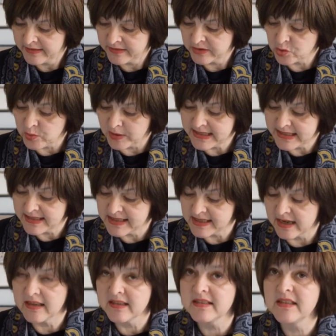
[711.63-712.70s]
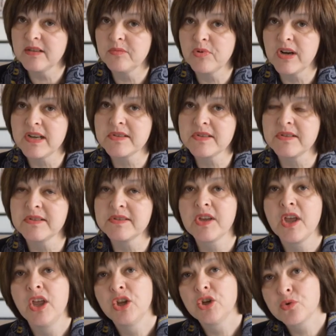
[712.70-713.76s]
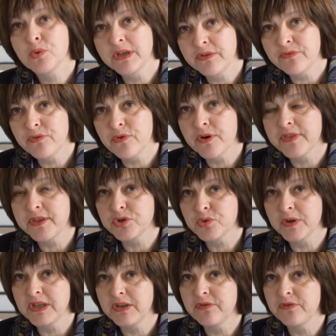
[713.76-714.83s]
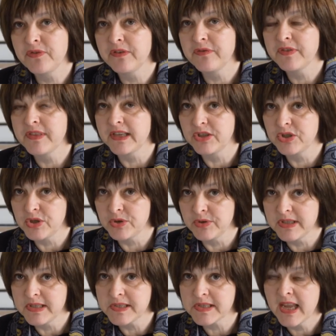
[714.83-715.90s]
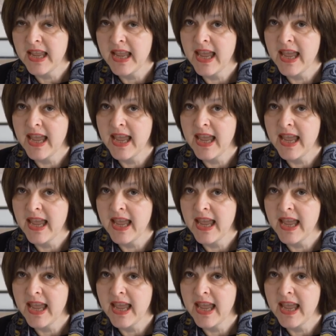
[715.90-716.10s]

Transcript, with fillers: the 22nd in Brussels, 24th and 25th in Tunis,